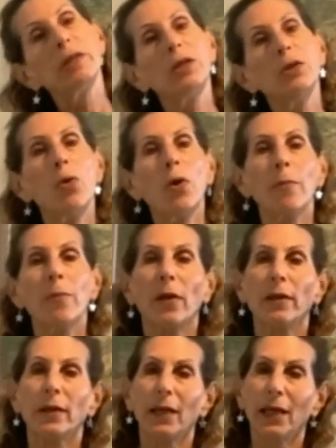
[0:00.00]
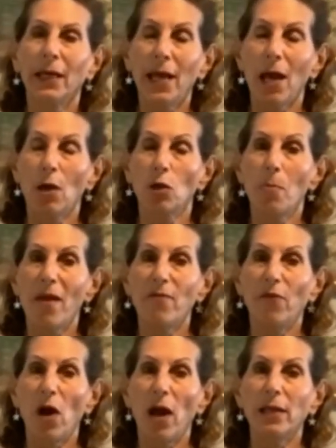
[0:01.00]
normal. Inhale. You may
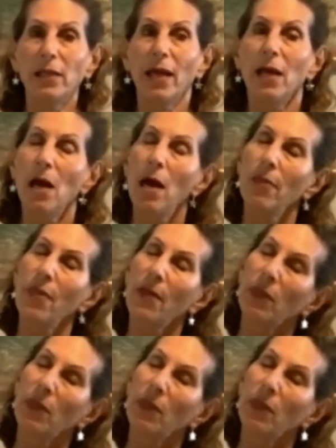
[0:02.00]
find that the